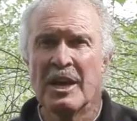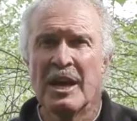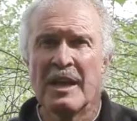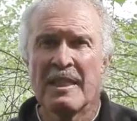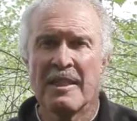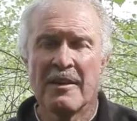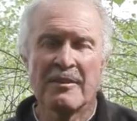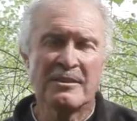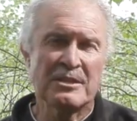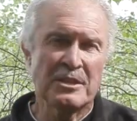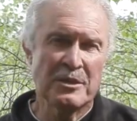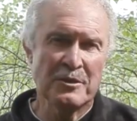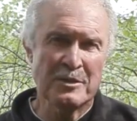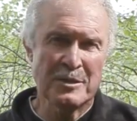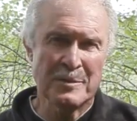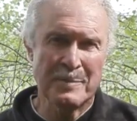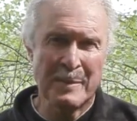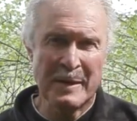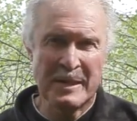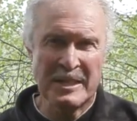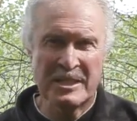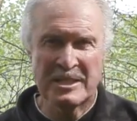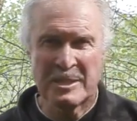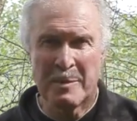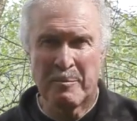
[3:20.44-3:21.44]
There are two
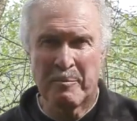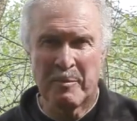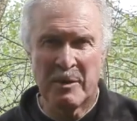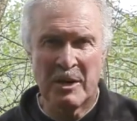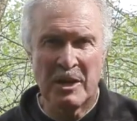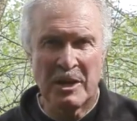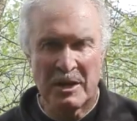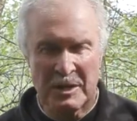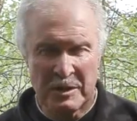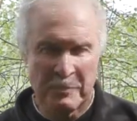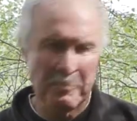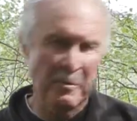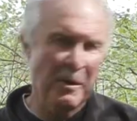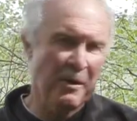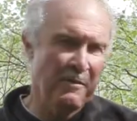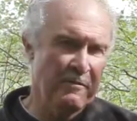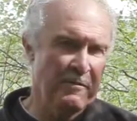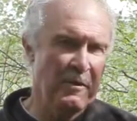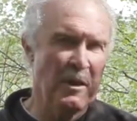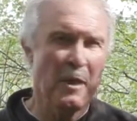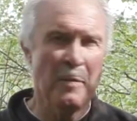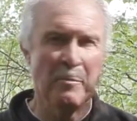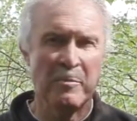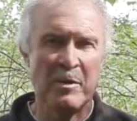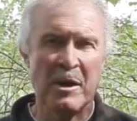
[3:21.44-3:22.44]
species of birch, but
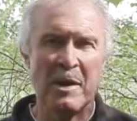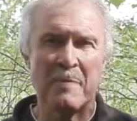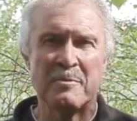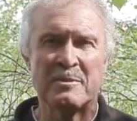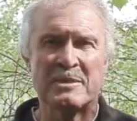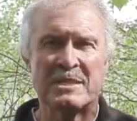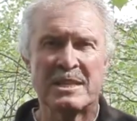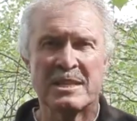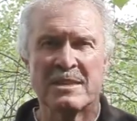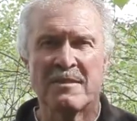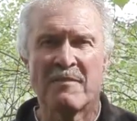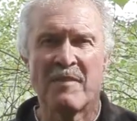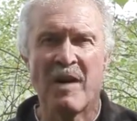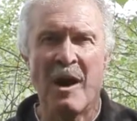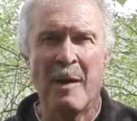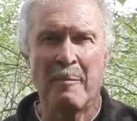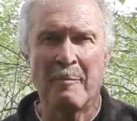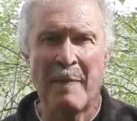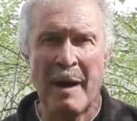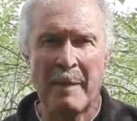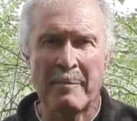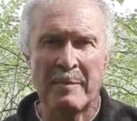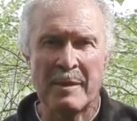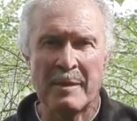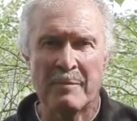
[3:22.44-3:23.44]
for the purposes of our
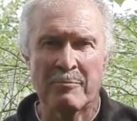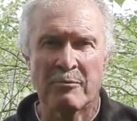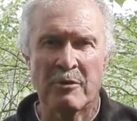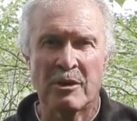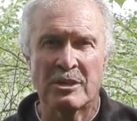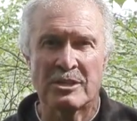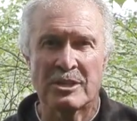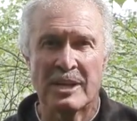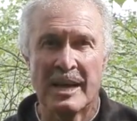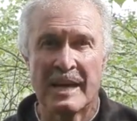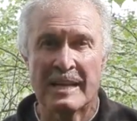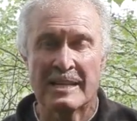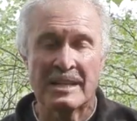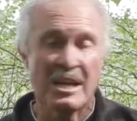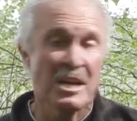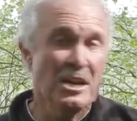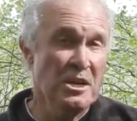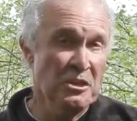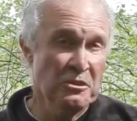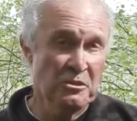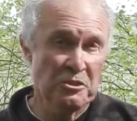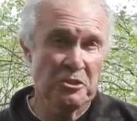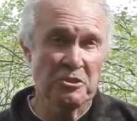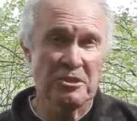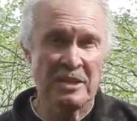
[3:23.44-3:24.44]
mapping project,
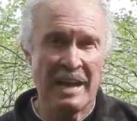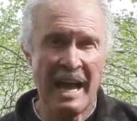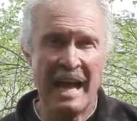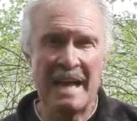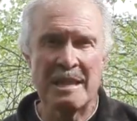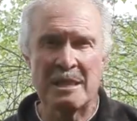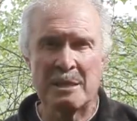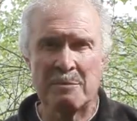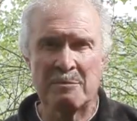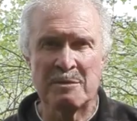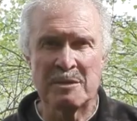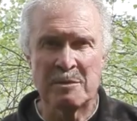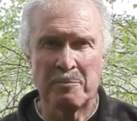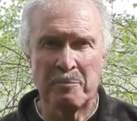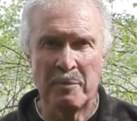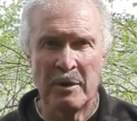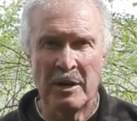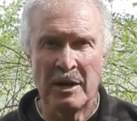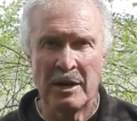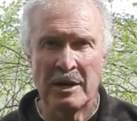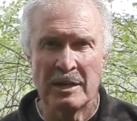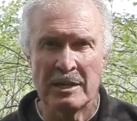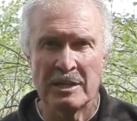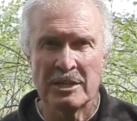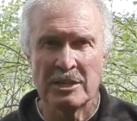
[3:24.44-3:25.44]
just count them as
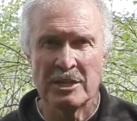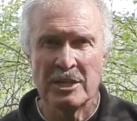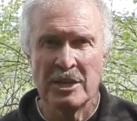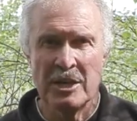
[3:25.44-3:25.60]
birch.